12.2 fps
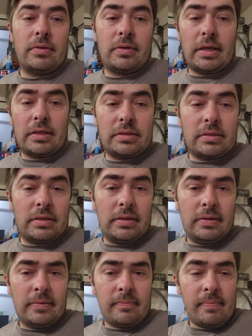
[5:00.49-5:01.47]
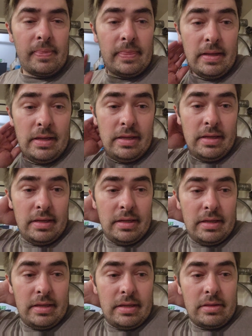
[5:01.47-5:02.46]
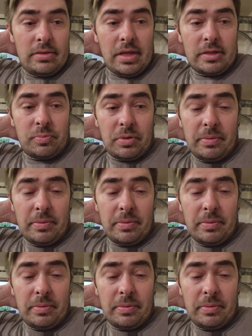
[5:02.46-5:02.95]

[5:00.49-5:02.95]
that's pretty